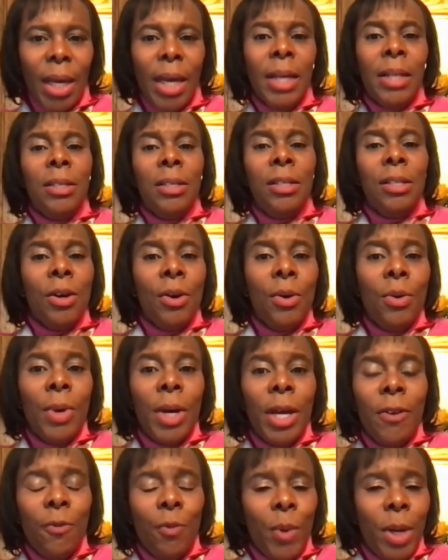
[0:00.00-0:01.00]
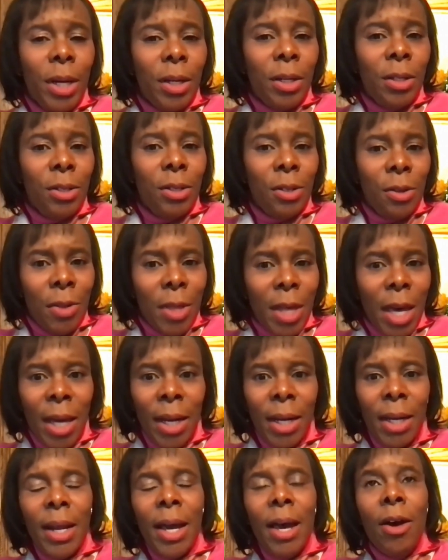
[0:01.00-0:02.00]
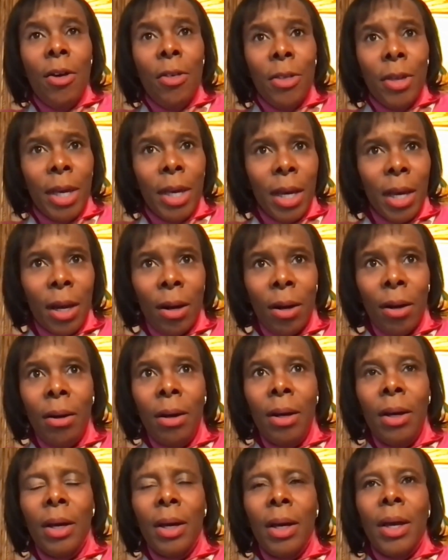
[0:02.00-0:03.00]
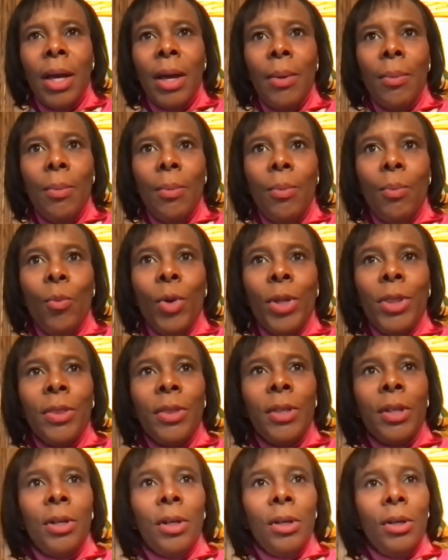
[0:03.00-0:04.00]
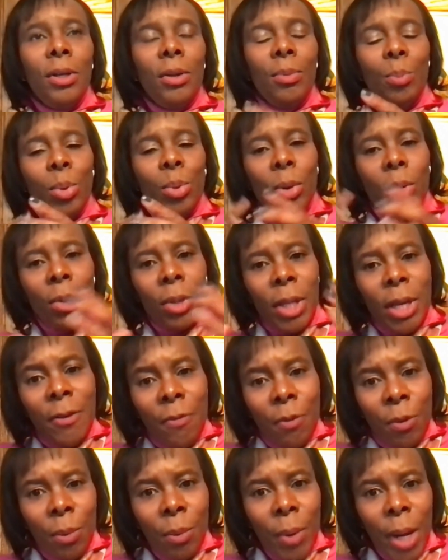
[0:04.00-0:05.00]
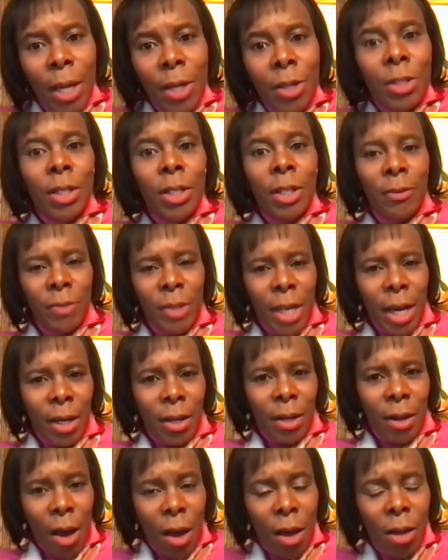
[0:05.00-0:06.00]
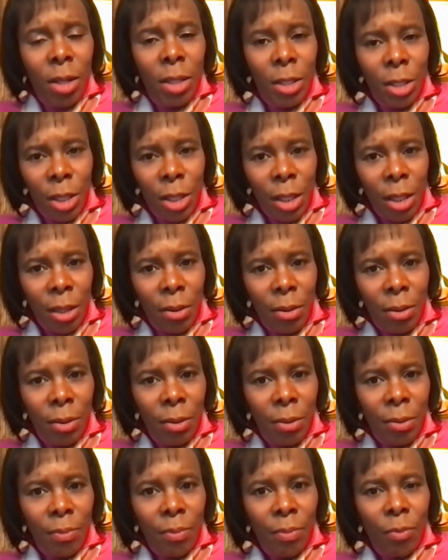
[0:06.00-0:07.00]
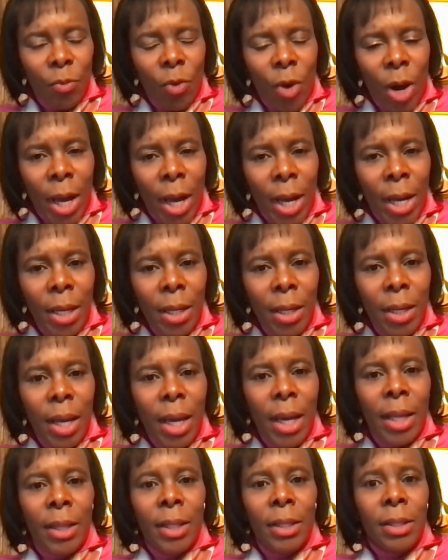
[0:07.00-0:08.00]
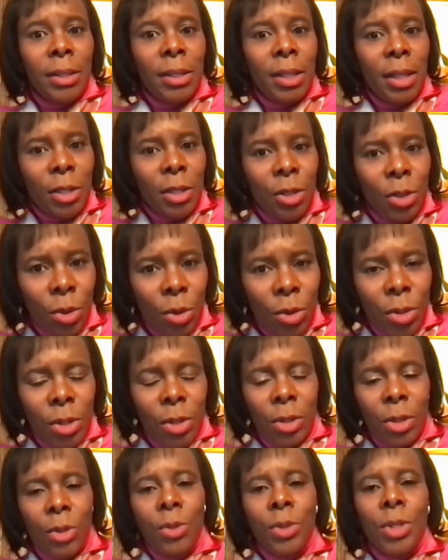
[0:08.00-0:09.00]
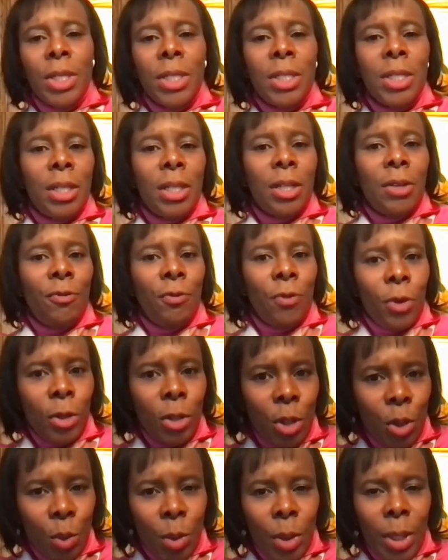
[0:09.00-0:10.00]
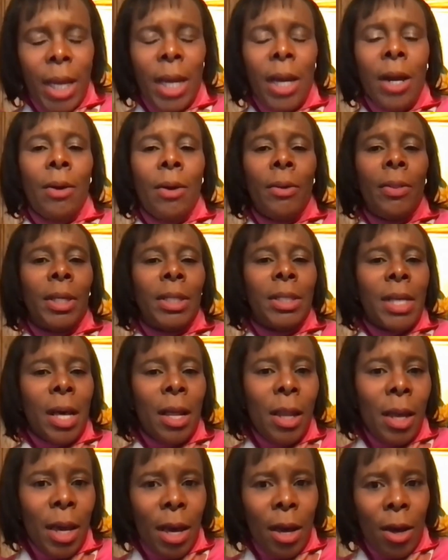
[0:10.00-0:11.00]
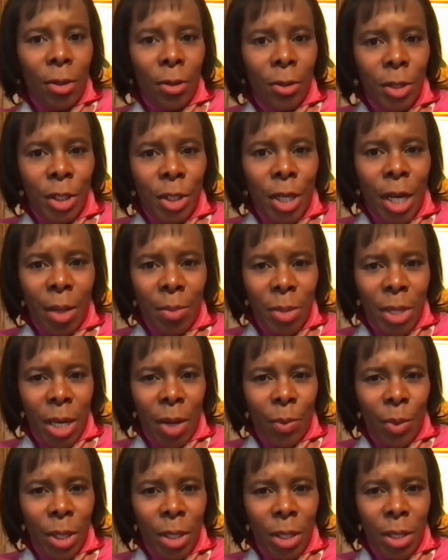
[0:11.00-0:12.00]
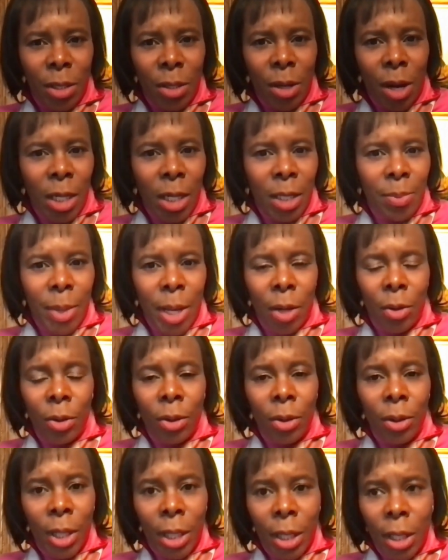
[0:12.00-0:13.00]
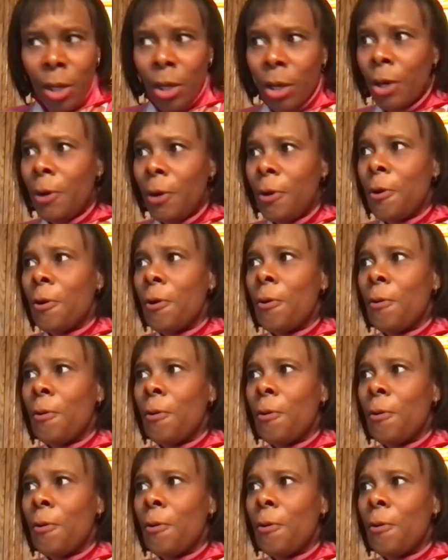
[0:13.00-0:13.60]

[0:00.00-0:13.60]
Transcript: And so if we could do that in healthcare with the proliferation of technology, right? And the digital solutions and the virtual care and the telehealth, James, that we just talked about earlier.